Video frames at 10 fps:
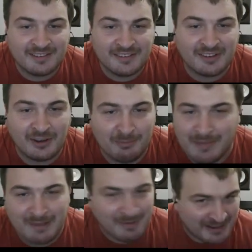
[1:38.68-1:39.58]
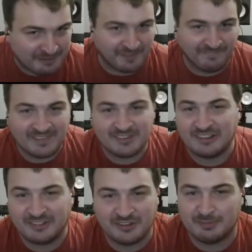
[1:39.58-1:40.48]
So maybe the font is all
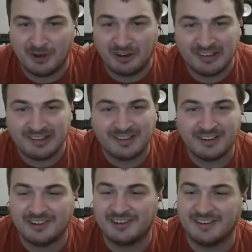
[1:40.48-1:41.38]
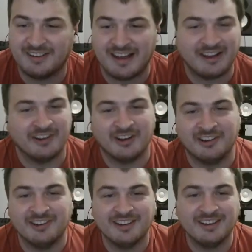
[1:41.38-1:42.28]
too small, or I don't
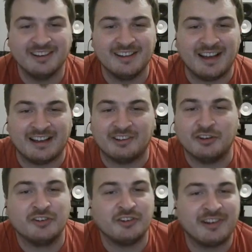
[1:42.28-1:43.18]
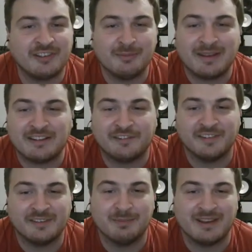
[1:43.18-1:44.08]
know. I could try to make the
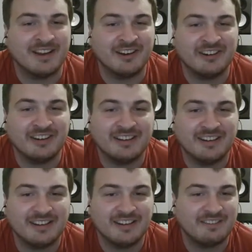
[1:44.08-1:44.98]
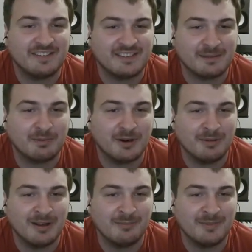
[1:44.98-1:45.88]
font bigger if it's a
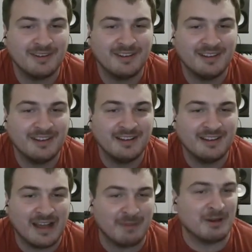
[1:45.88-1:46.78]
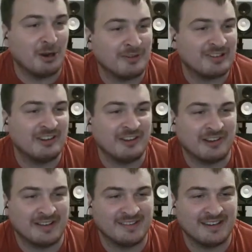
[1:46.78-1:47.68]
problem. I mean, obviously you
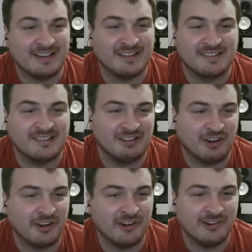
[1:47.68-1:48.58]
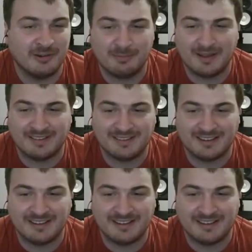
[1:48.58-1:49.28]
can see this logo, but